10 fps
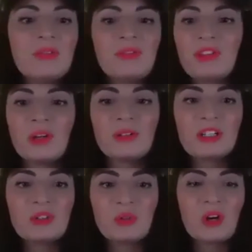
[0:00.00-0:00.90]
for those
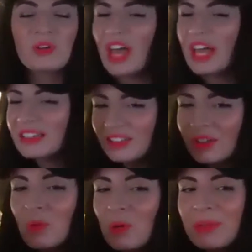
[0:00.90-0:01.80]
little girls, and
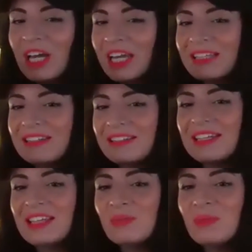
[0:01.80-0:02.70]
some women have to
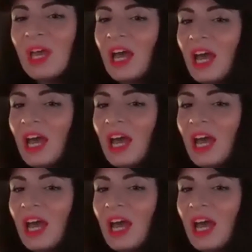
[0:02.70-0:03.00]
see them.